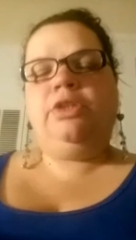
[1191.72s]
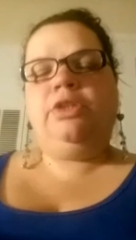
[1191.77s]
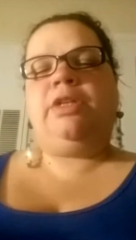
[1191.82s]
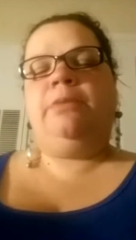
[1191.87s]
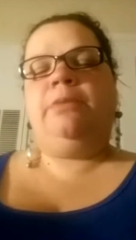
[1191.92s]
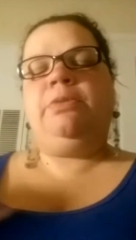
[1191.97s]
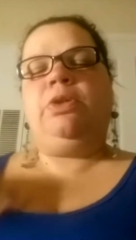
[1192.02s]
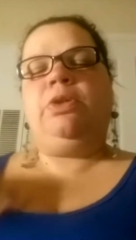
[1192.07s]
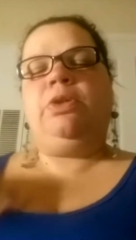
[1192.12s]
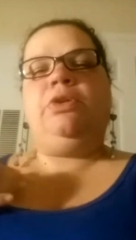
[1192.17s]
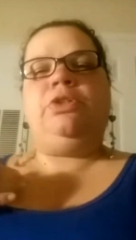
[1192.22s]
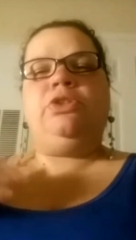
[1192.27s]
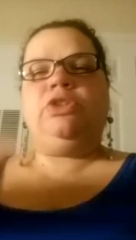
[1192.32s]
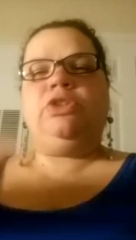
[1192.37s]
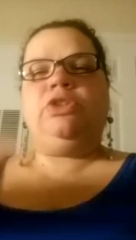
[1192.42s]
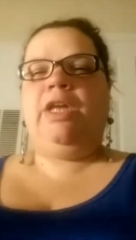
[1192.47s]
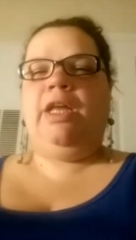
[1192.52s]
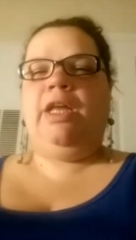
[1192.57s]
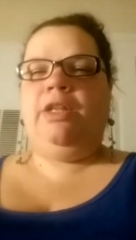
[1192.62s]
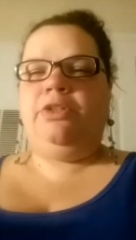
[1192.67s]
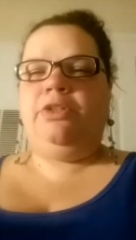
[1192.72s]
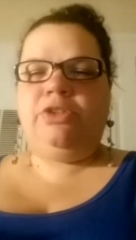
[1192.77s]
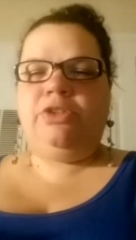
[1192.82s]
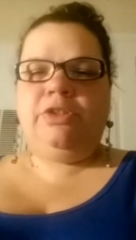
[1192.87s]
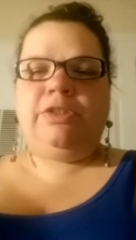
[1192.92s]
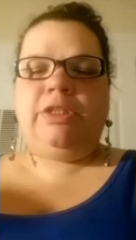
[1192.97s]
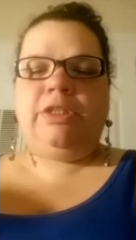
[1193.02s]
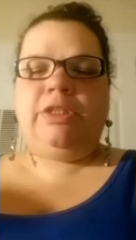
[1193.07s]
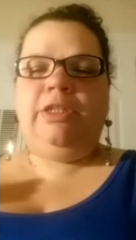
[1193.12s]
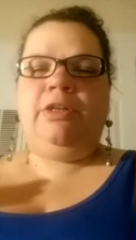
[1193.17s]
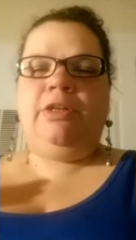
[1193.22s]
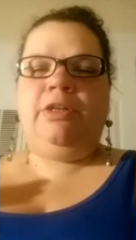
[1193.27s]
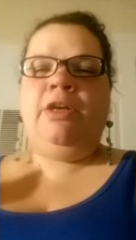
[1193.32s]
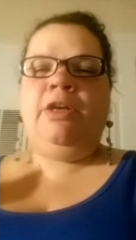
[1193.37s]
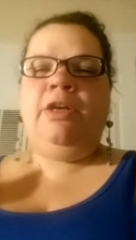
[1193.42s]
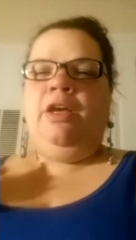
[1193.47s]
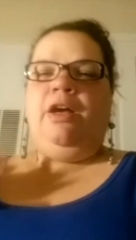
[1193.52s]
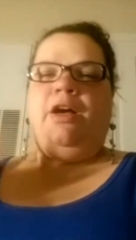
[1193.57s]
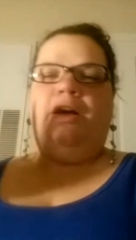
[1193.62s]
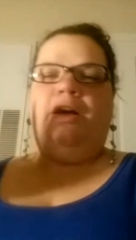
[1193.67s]
throwing this challenge, it's a little
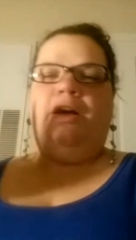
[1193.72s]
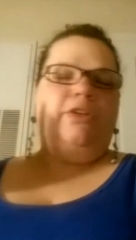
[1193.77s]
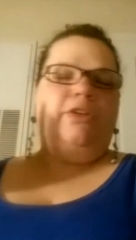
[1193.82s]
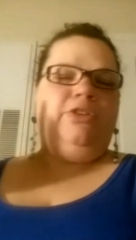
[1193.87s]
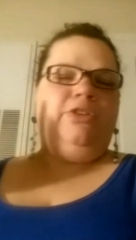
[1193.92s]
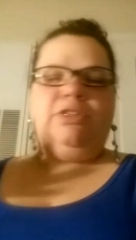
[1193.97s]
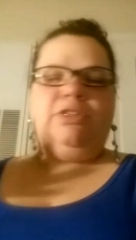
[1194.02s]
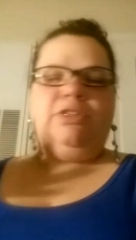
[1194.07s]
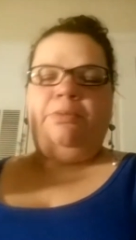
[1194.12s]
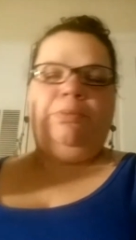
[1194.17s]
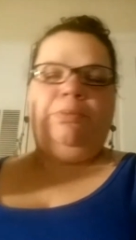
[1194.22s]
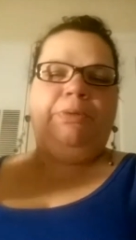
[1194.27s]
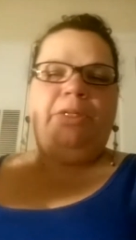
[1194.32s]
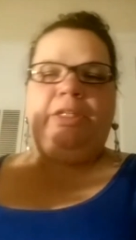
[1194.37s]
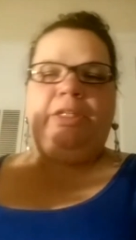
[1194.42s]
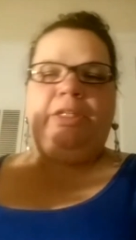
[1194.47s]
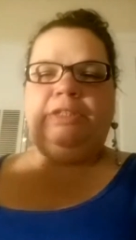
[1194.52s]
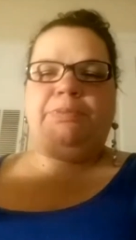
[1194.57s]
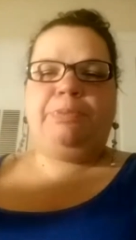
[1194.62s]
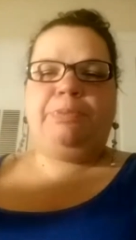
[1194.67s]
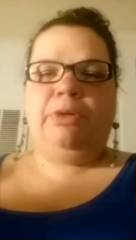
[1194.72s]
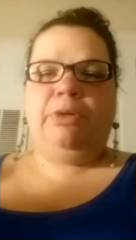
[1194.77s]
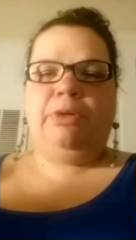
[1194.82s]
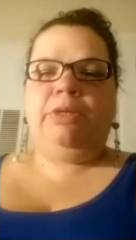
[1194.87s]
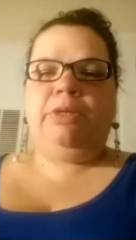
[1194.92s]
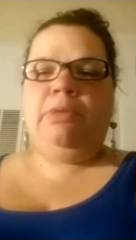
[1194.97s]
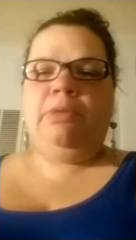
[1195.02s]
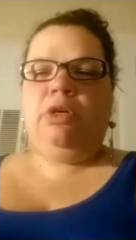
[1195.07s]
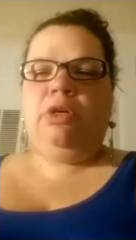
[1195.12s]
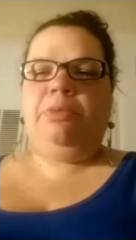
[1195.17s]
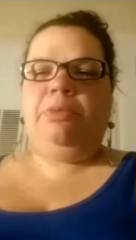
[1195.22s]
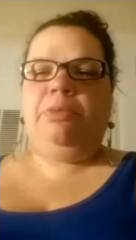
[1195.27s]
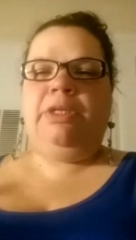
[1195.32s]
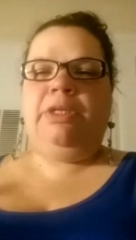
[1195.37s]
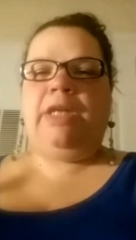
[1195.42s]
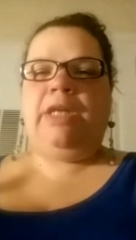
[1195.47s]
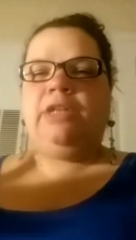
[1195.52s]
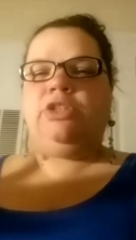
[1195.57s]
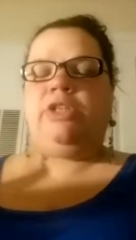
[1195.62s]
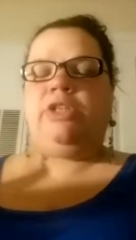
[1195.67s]
just completely spur of the moment.
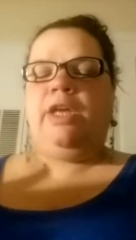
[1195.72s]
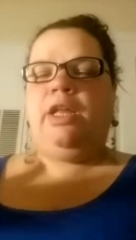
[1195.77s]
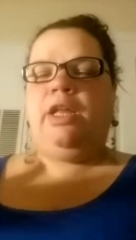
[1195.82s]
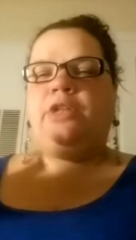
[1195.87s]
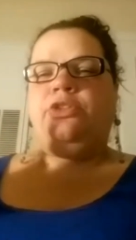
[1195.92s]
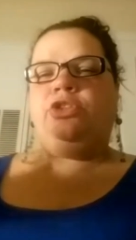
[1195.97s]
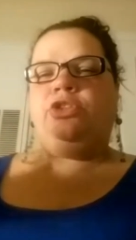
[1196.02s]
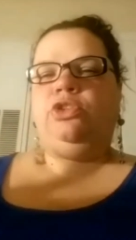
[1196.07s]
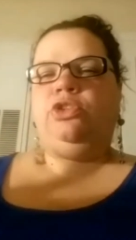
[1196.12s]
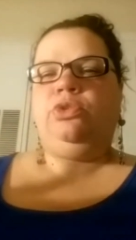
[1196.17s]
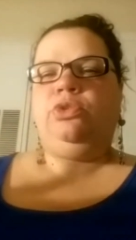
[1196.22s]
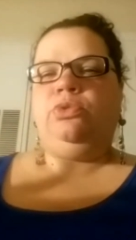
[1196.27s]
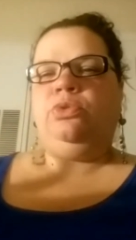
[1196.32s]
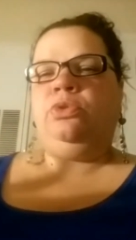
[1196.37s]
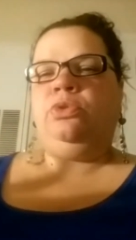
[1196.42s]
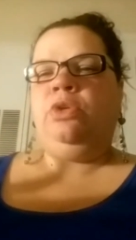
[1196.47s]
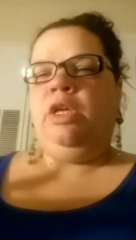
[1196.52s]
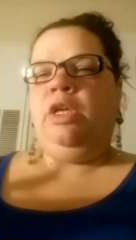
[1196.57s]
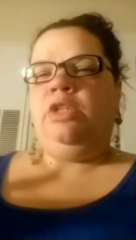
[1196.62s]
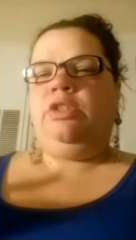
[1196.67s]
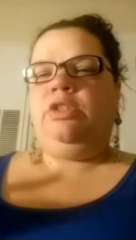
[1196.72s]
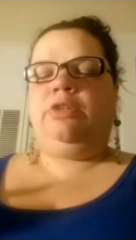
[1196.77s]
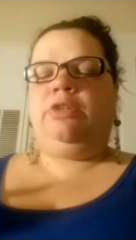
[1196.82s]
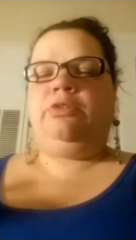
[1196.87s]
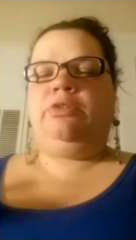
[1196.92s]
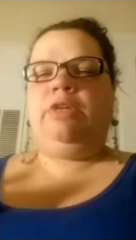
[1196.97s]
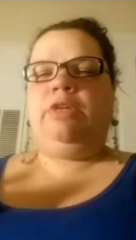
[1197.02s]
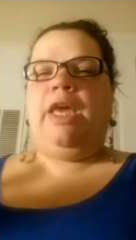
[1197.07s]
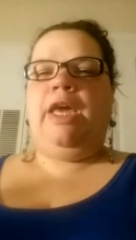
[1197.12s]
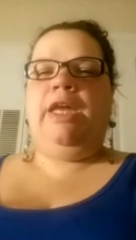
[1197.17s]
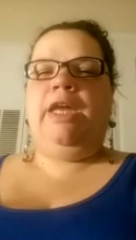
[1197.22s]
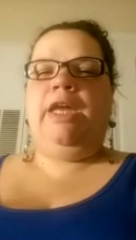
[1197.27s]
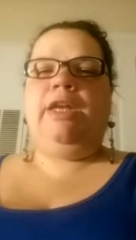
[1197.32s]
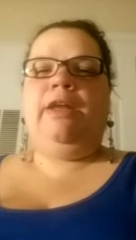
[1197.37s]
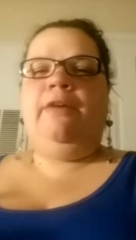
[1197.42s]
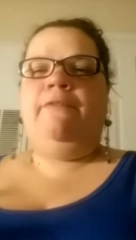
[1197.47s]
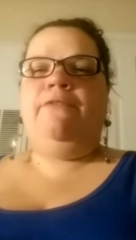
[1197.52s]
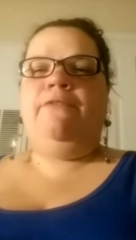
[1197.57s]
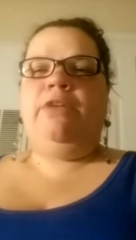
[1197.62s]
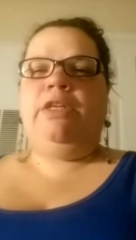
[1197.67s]
I challenge you to create
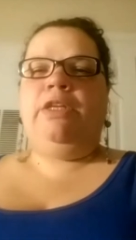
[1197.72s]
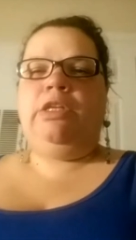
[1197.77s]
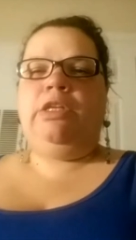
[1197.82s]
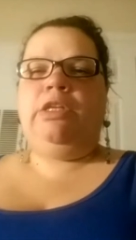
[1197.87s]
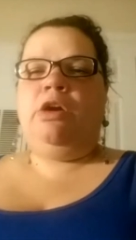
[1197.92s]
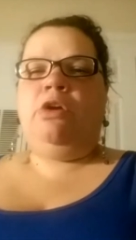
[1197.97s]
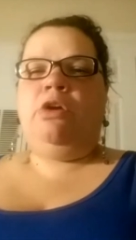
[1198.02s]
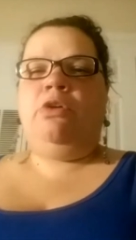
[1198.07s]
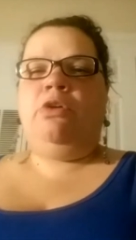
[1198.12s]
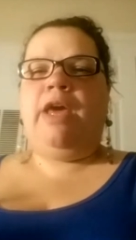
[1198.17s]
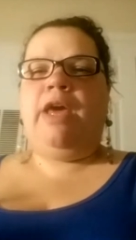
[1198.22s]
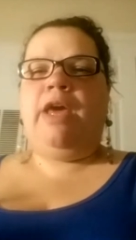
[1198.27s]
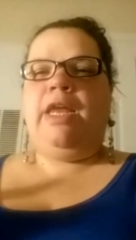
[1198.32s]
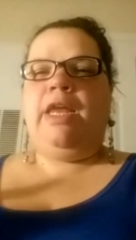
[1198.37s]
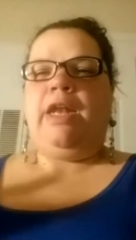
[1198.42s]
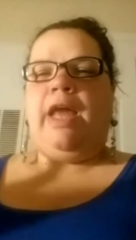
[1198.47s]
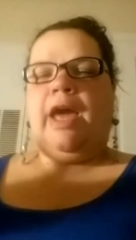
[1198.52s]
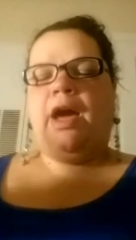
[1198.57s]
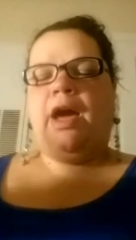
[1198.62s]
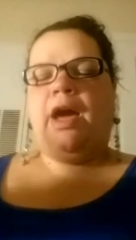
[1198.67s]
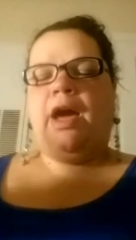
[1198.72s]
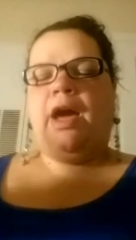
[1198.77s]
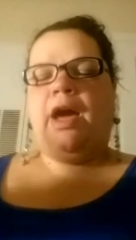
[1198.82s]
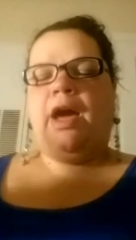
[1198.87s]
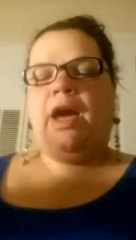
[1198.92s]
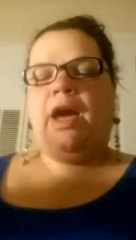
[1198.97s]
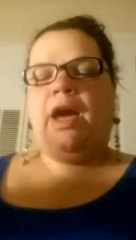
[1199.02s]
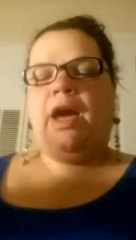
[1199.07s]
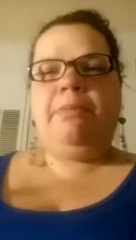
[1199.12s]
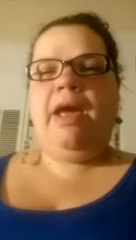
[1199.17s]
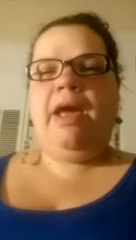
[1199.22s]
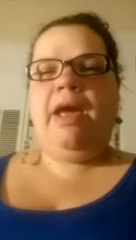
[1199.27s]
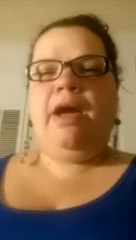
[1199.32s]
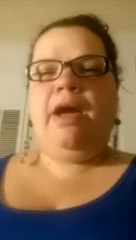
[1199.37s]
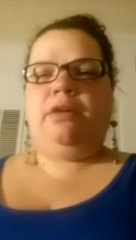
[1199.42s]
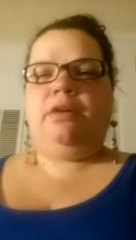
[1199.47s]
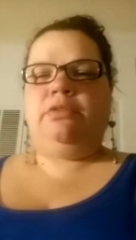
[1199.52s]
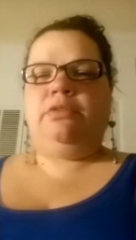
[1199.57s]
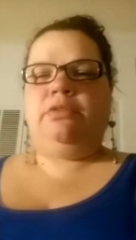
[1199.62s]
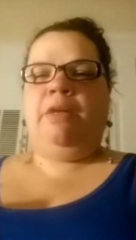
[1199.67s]
a video and come
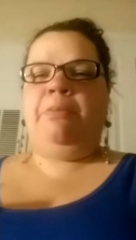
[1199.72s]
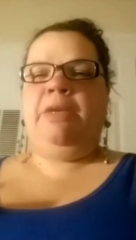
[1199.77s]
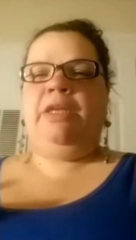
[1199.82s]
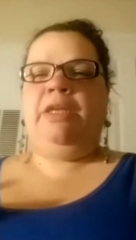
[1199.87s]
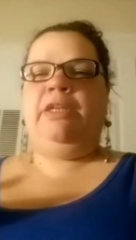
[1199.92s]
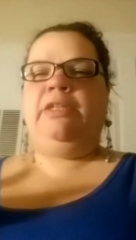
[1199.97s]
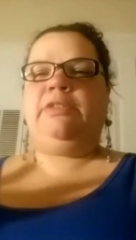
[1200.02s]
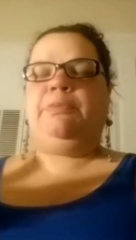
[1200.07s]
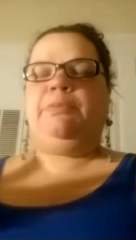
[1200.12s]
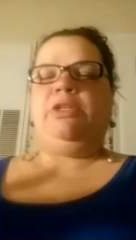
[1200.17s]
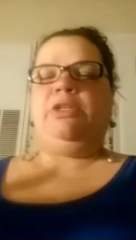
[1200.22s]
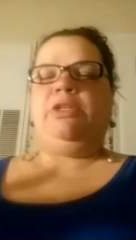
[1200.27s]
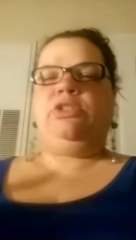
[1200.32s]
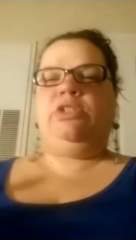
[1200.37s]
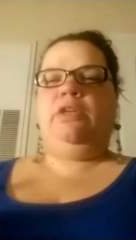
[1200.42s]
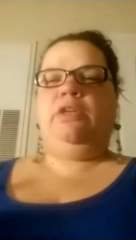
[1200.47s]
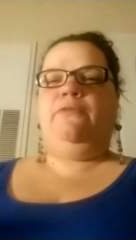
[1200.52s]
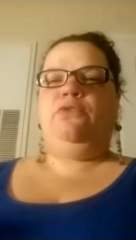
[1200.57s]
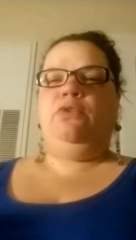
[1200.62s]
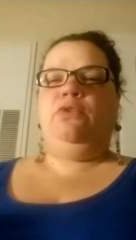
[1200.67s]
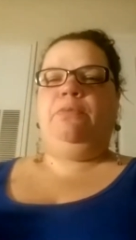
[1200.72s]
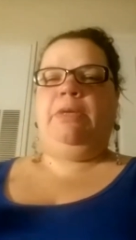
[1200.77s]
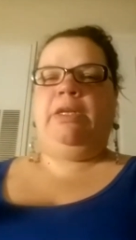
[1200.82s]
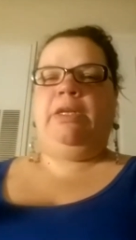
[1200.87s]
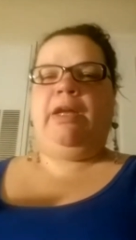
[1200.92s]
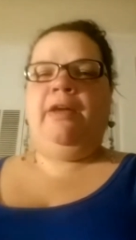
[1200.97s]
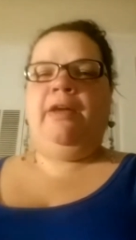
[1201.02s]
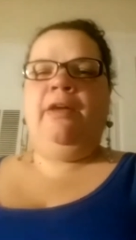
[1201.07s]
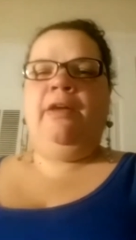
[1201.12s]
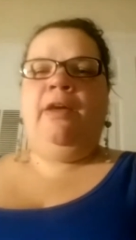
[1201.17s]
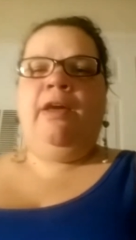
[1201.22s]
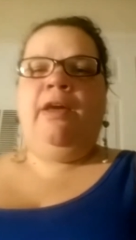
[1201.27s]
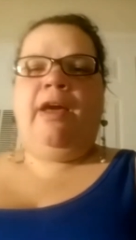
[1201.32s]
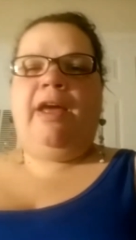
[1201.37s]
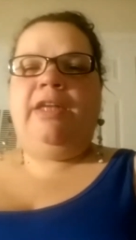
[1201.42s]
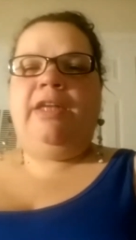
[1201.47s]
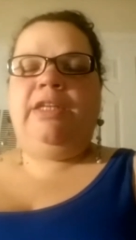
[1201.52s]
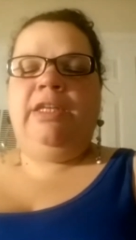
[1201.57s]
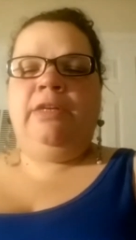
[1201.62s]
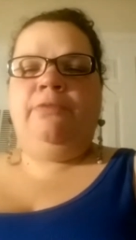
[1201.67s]
out. I mean, especially if been
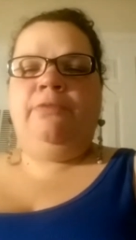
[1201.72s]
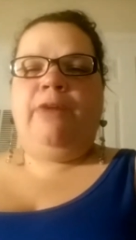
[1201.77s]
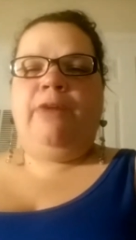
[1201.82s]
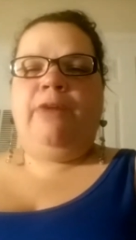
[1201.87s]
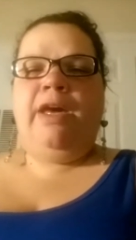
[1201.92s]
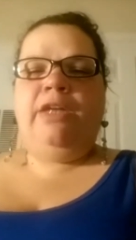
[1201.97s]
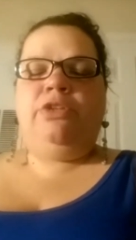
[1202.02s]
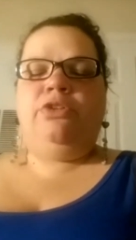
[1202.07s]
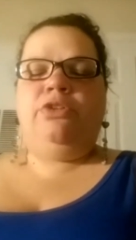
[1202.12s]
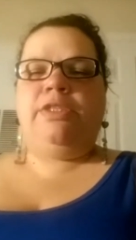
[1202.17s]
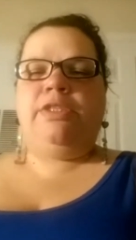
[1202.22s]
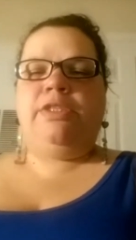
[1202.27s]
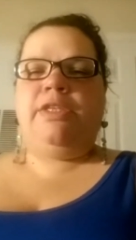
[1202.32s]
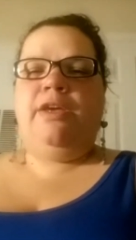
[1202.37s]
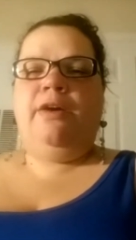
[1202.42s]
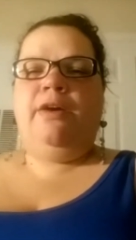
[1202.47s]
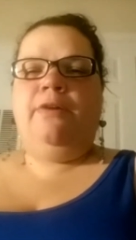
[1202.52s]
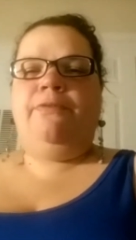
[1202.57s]
identifying yourself